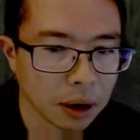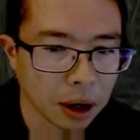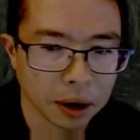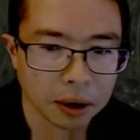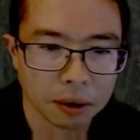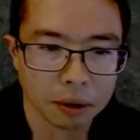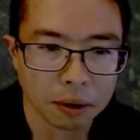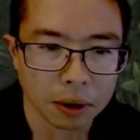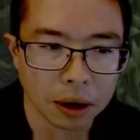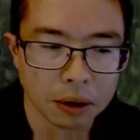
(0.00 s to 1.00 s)
And
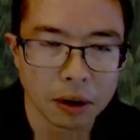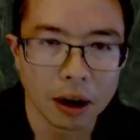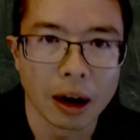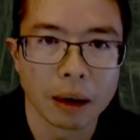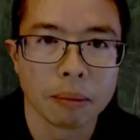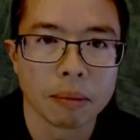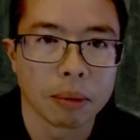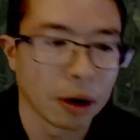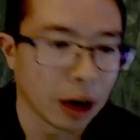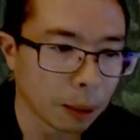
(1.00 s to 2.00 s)
in time,
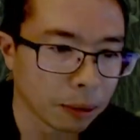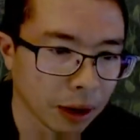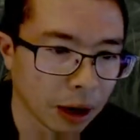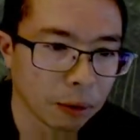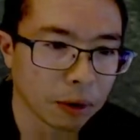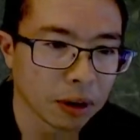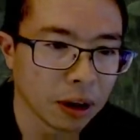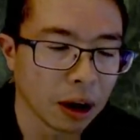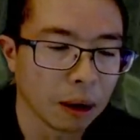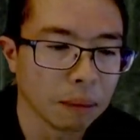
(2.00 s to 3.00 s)
perhaps that will
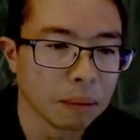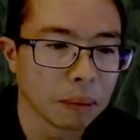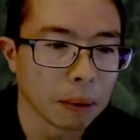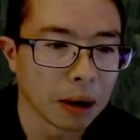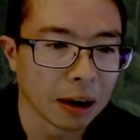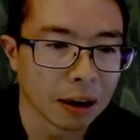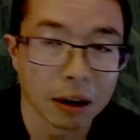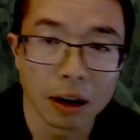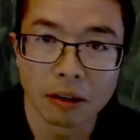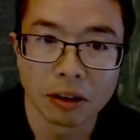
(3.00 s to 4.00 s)
come, and
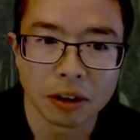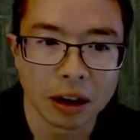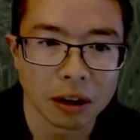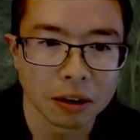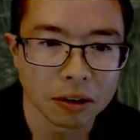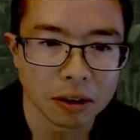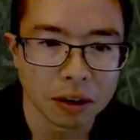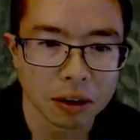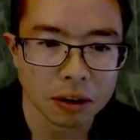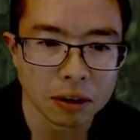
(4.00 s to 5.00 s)
I'll have a chance
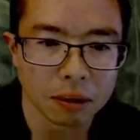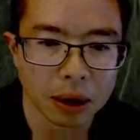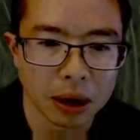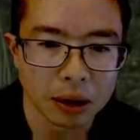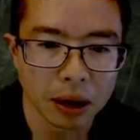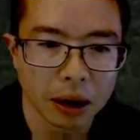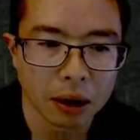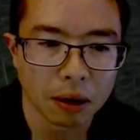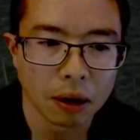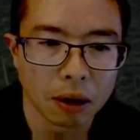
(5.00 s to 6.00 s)
to make that
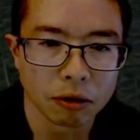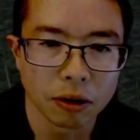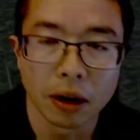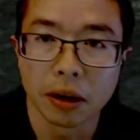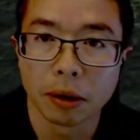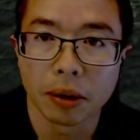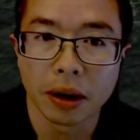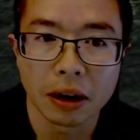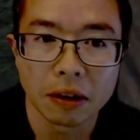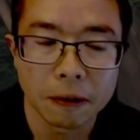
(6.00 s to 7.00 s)
all fall into
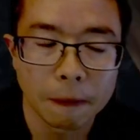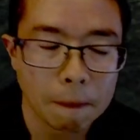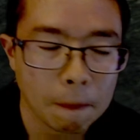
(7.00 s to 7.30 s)
place.